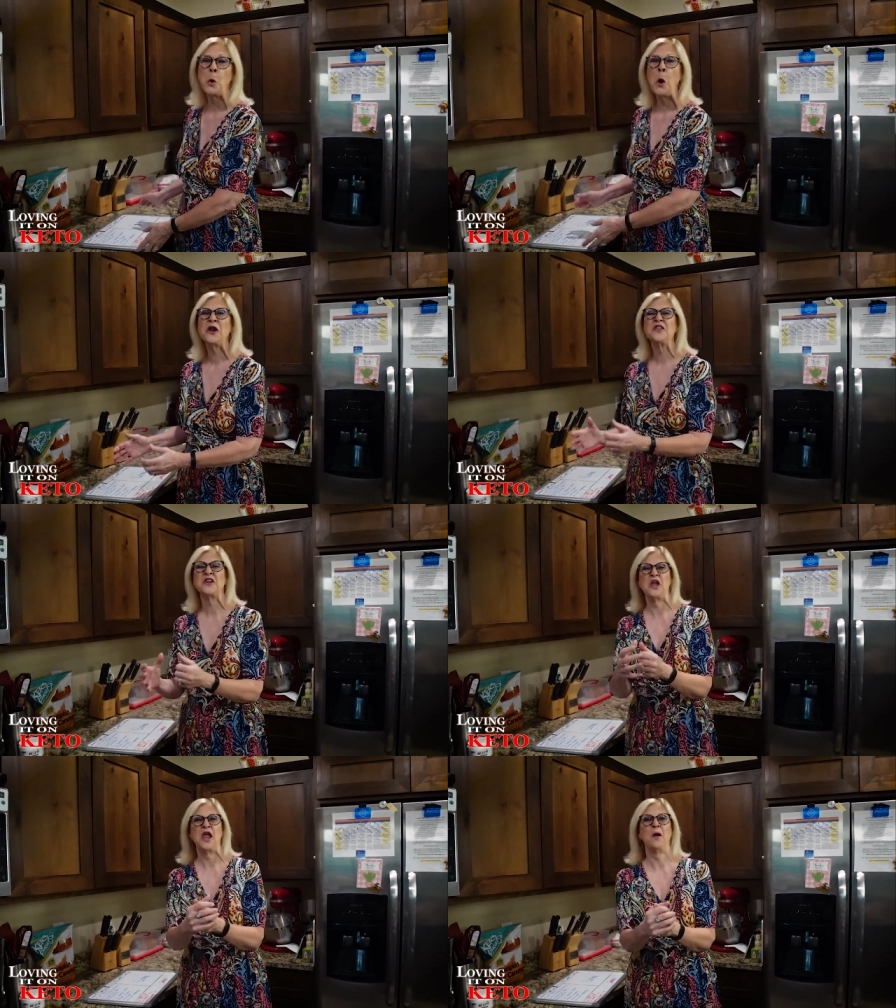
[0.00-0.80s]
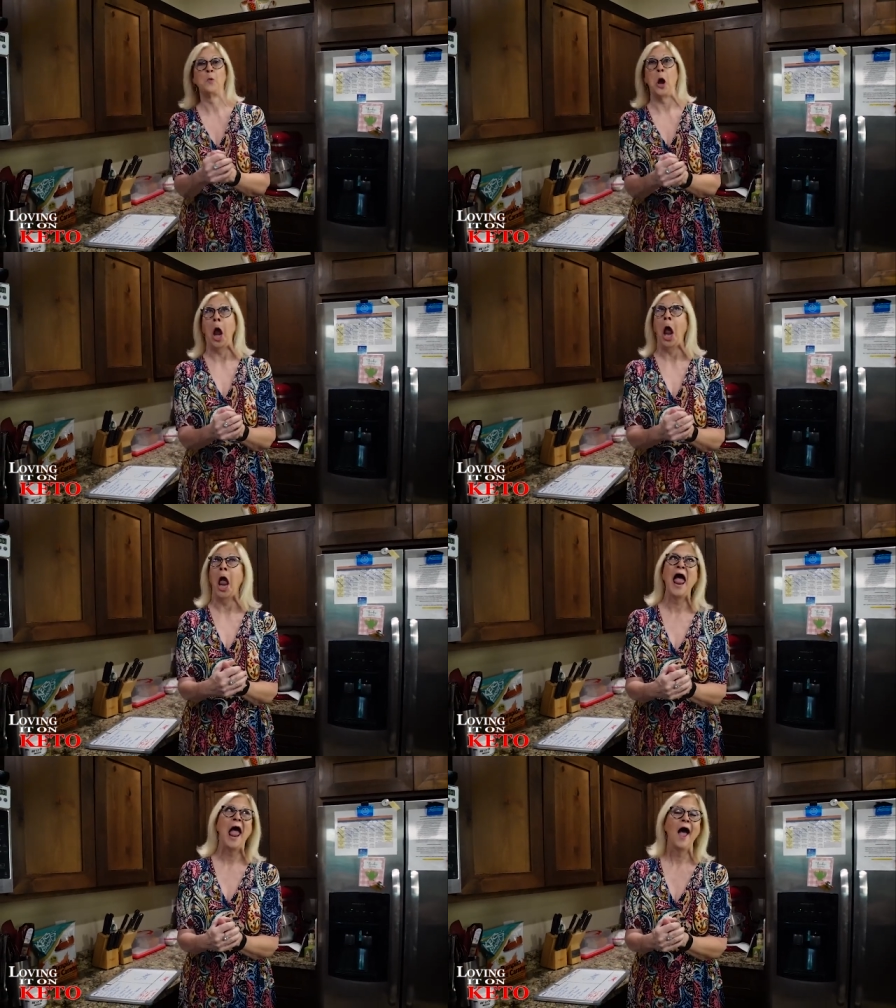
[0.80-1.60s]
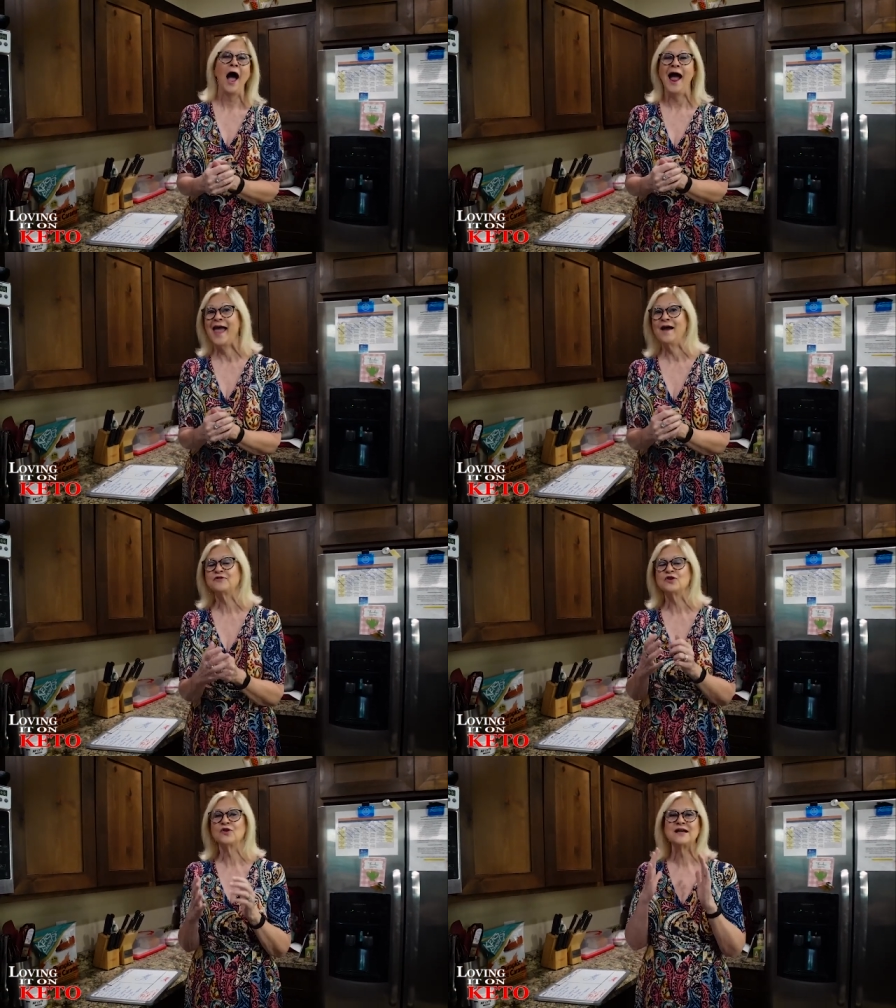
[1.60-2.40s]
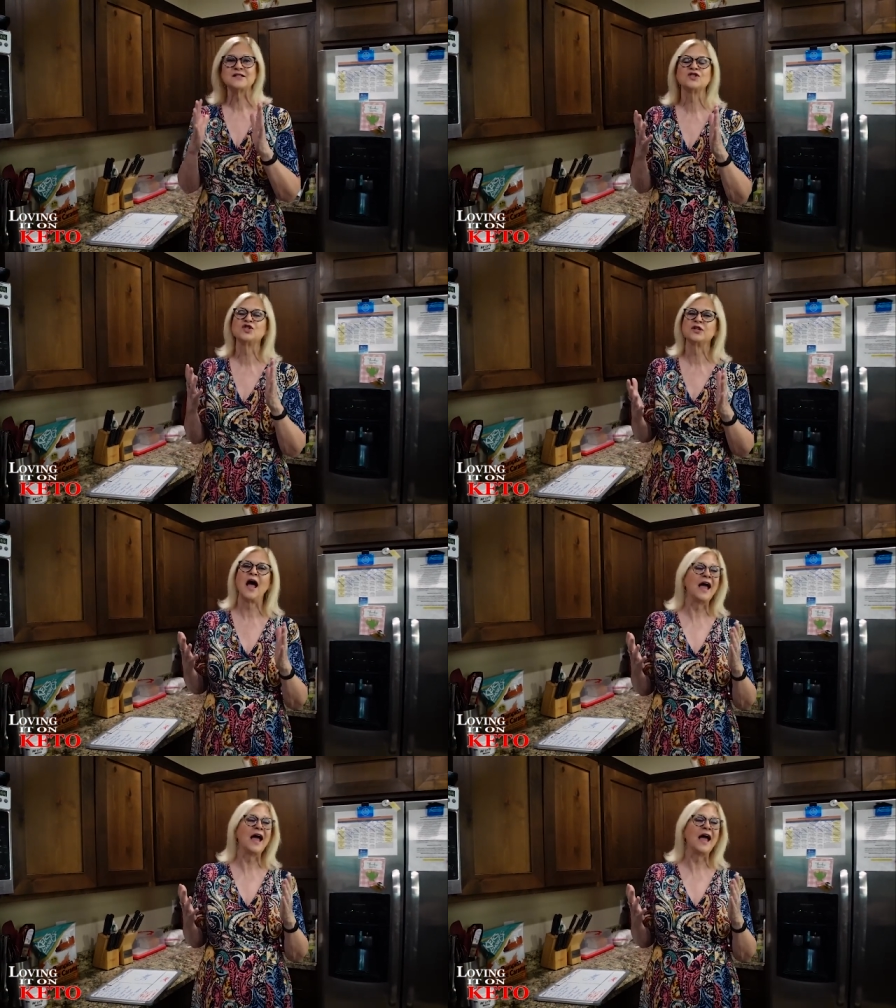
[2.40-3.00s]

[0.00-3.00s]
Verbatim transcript: blowing the camera. I have. You guys should.